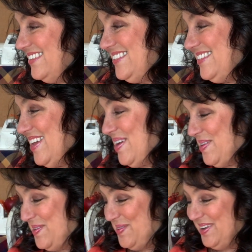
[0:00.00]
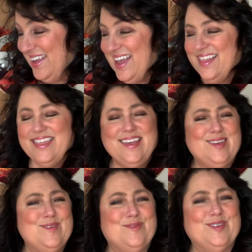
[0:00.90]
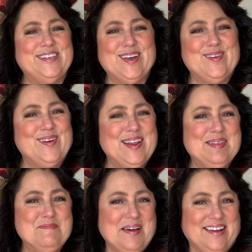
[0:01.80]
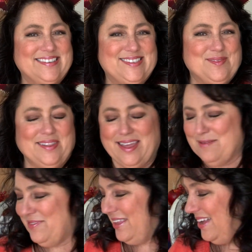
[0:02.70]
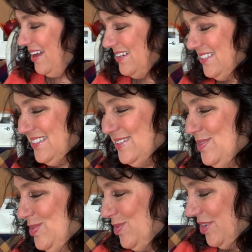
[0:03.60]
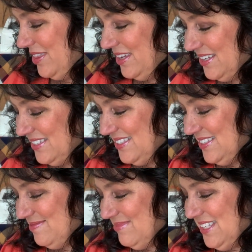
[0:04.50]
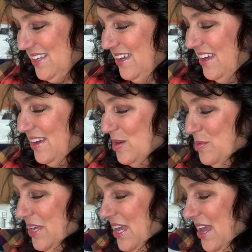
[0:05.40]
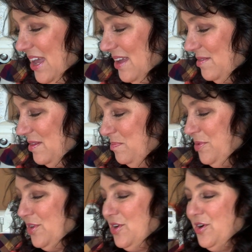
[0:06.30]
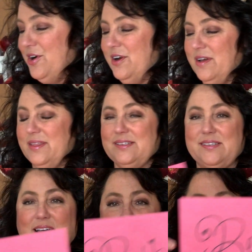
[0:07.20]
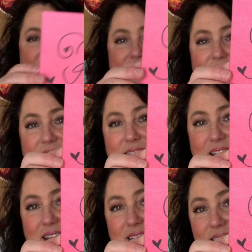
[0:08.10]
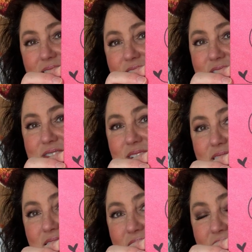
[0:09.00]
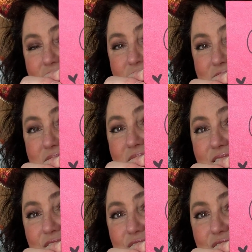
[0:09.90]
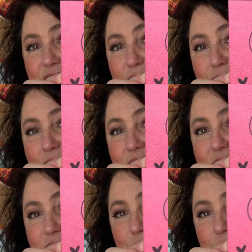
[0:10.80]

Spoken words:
So thank you for decorating the box so lovely. I just adore this. Okay, put a card on the top. Look at that. Isn't that just stinking cute? Just